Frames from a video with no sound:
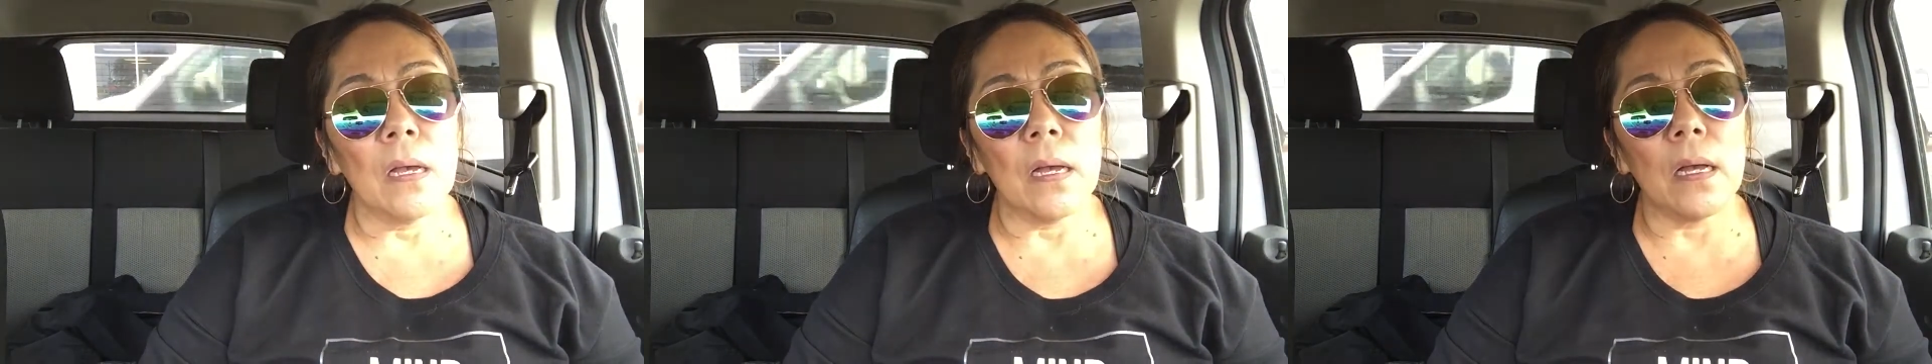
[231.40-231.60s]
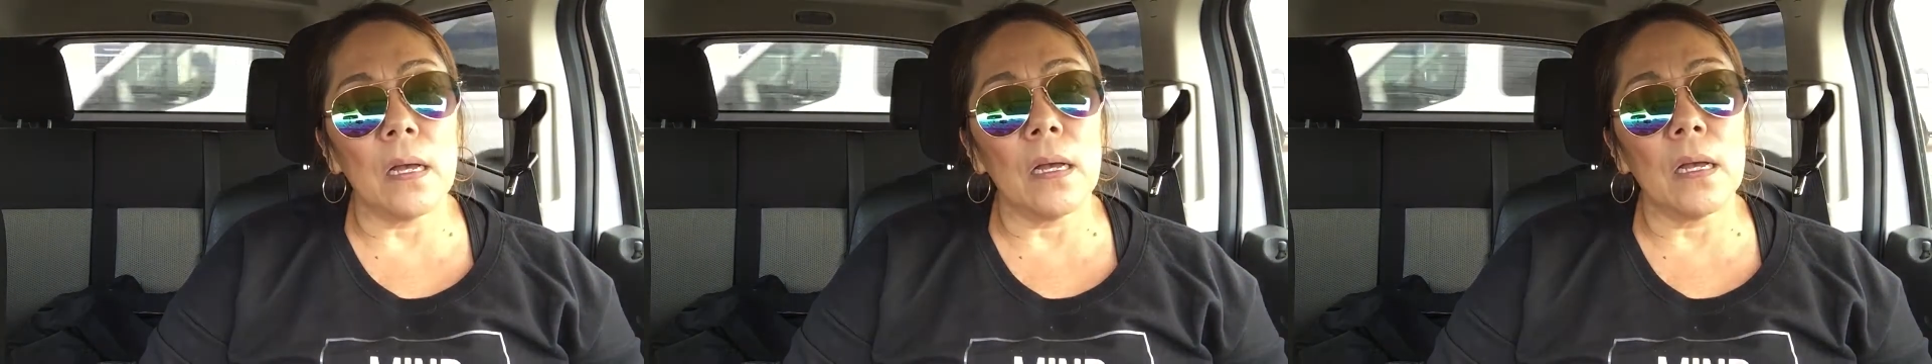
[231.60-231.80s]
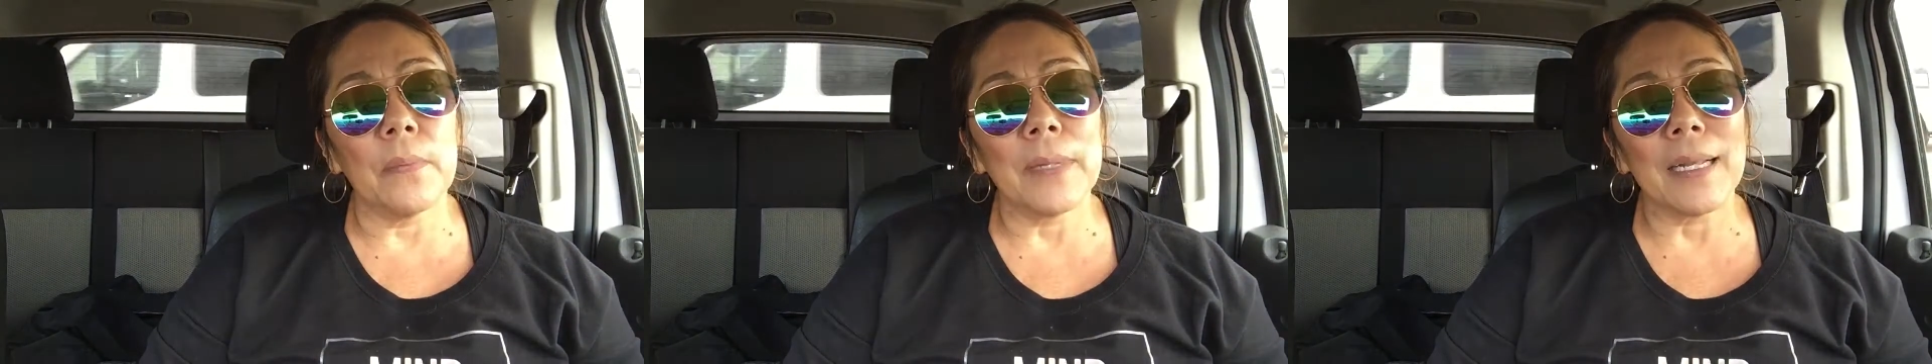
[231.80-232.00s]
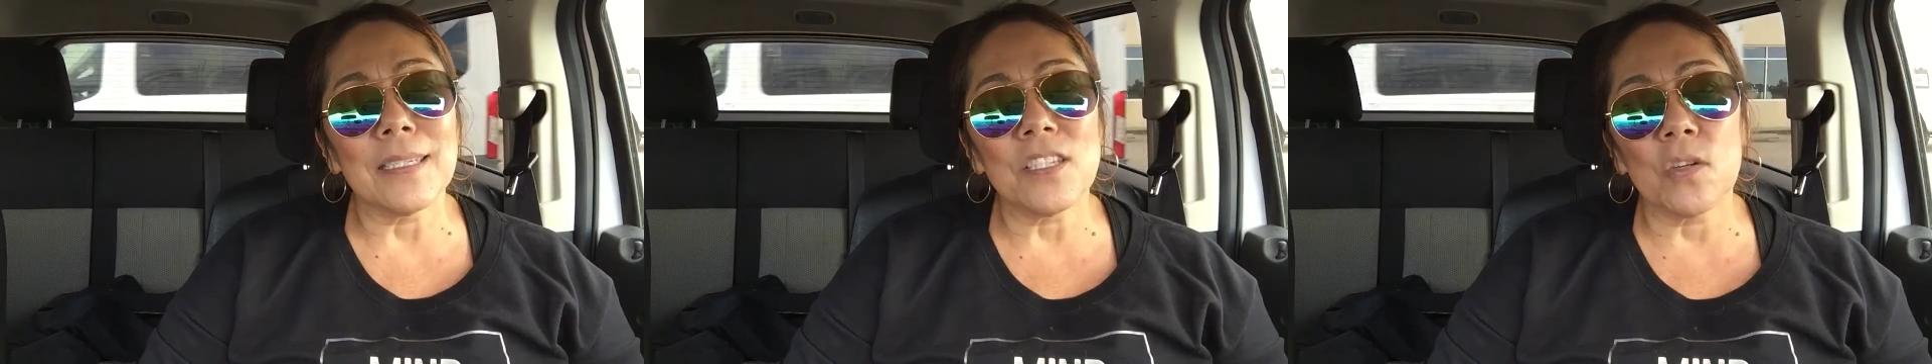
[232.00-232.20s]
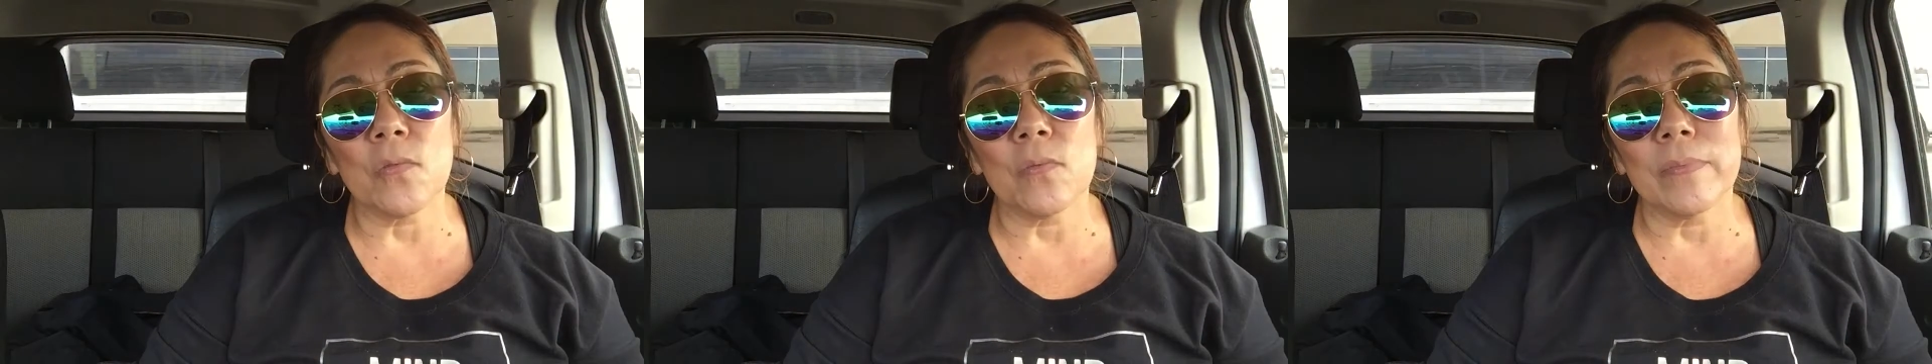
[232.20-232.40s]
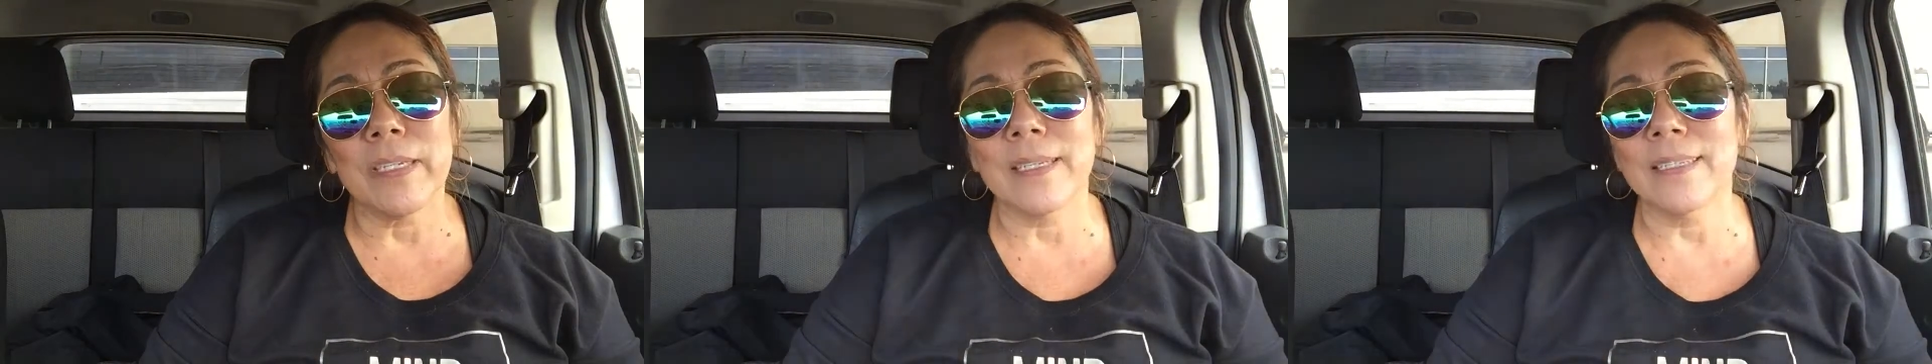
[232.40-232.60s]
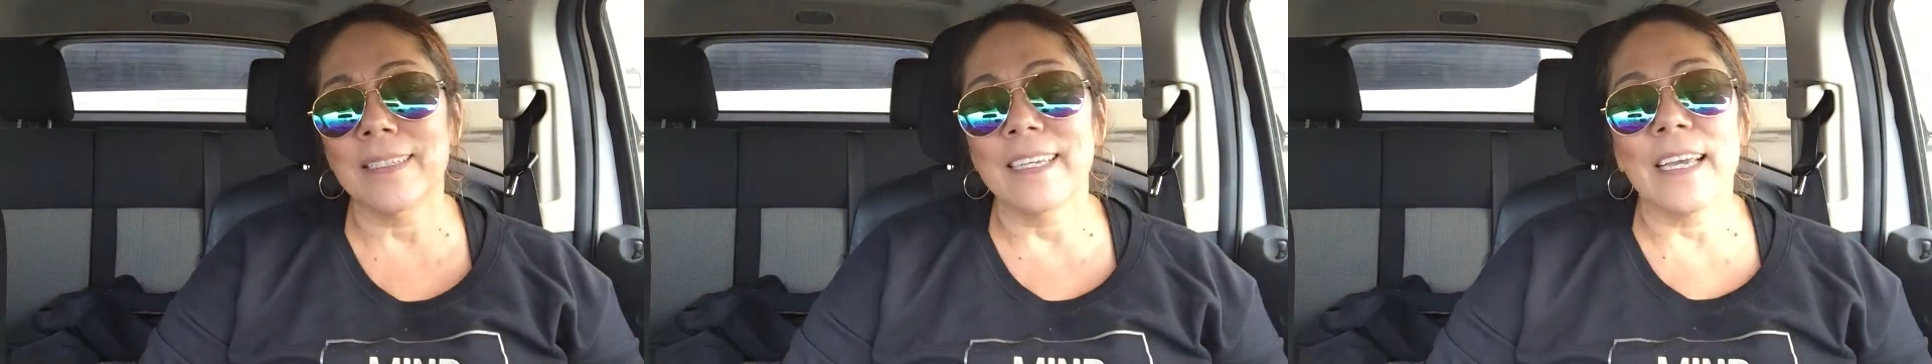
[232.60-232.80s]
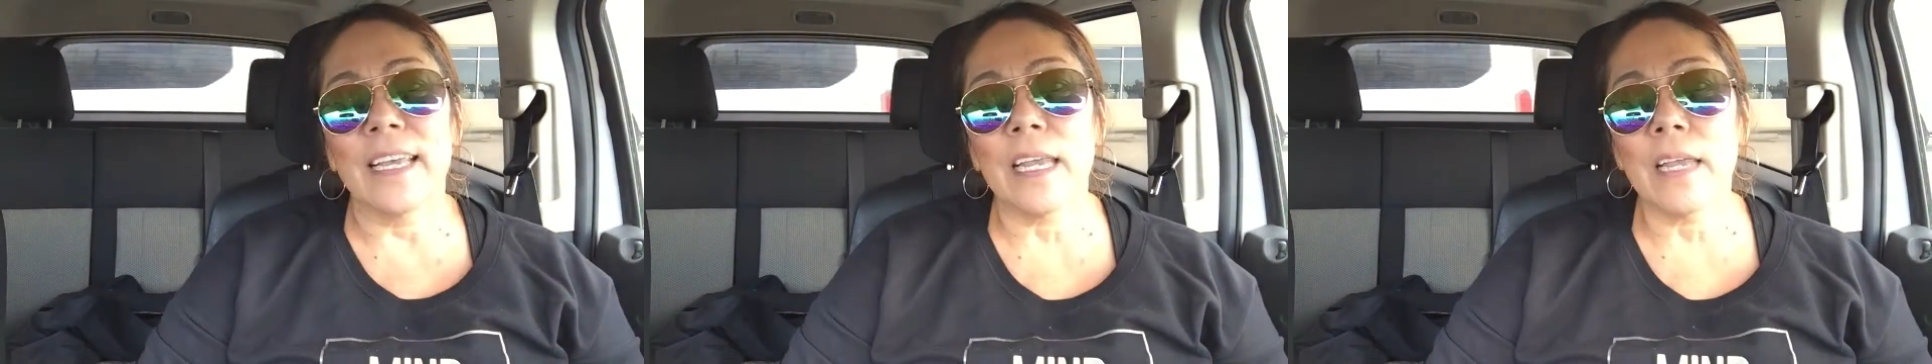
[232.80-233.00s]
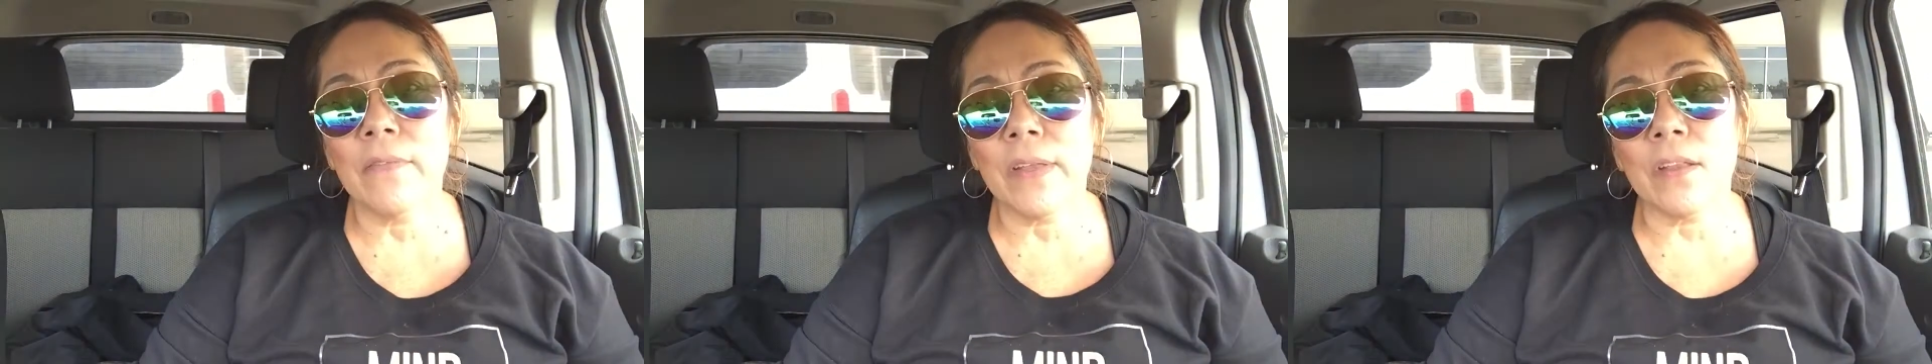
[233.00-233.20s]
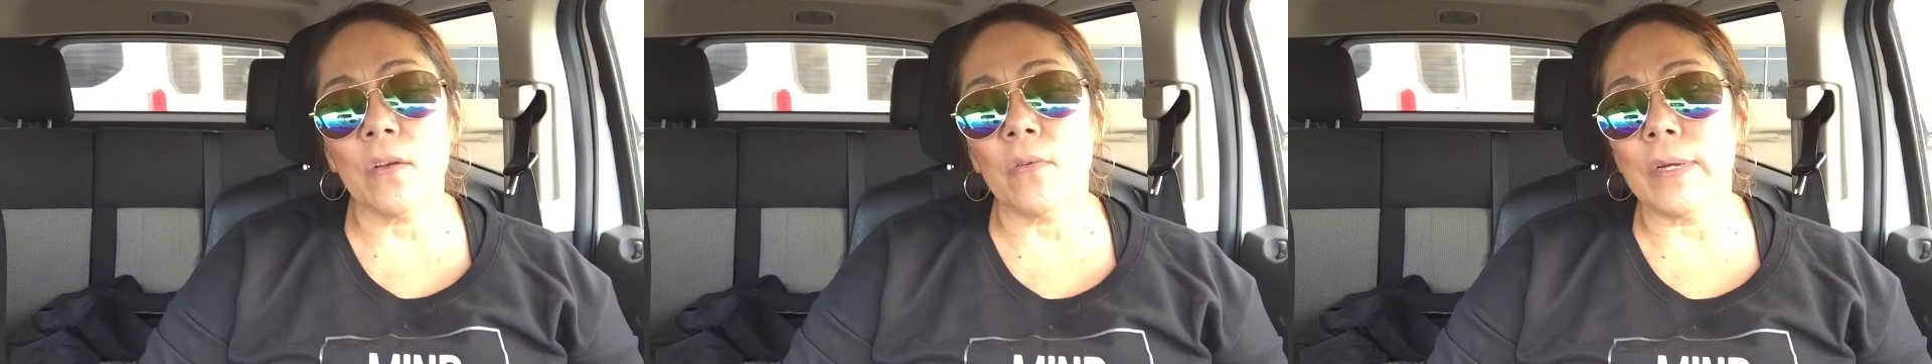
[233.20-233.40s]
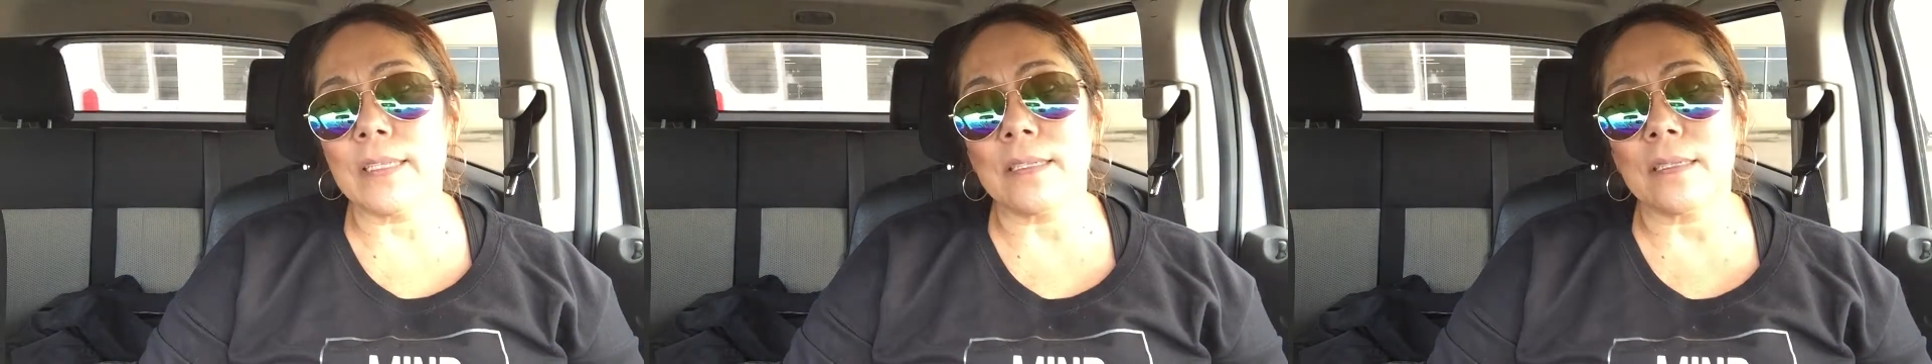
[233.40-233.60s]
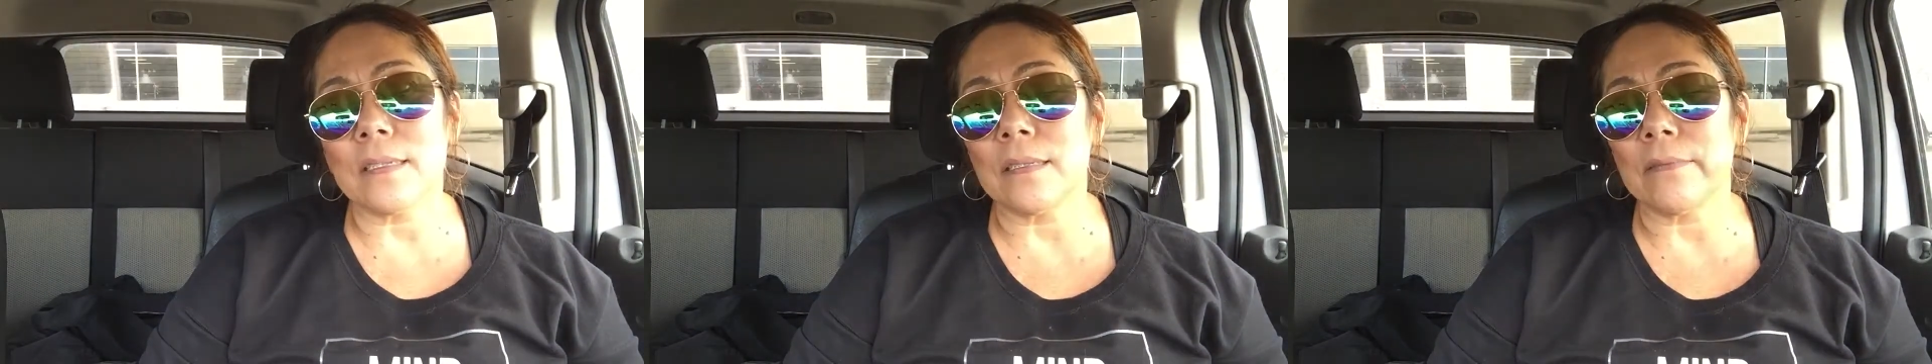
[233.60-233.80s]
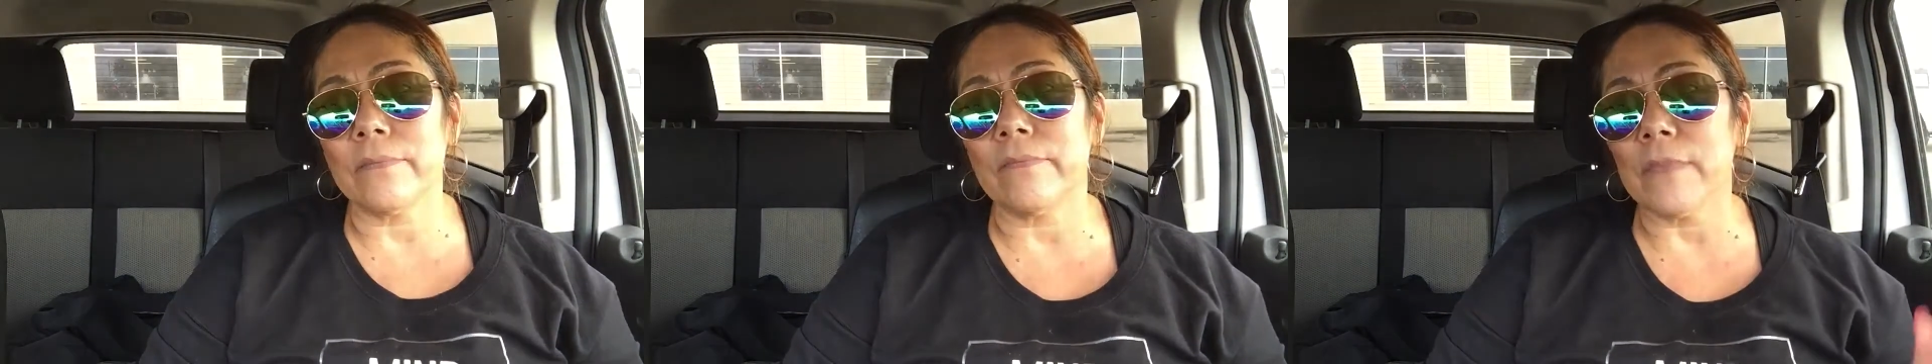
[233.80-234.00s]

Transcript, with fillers: Um, and I still even though it's